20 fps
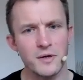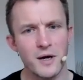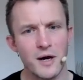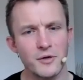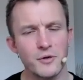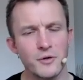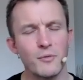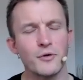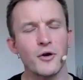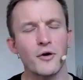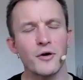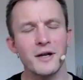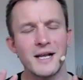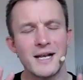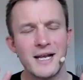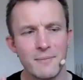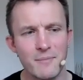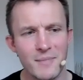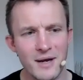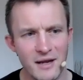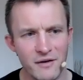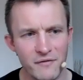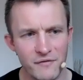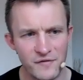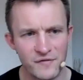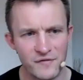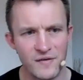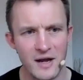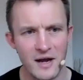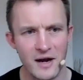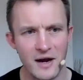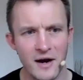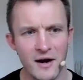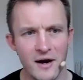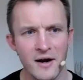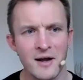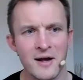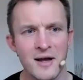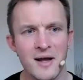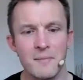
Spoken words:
You are not going to eliminate fear,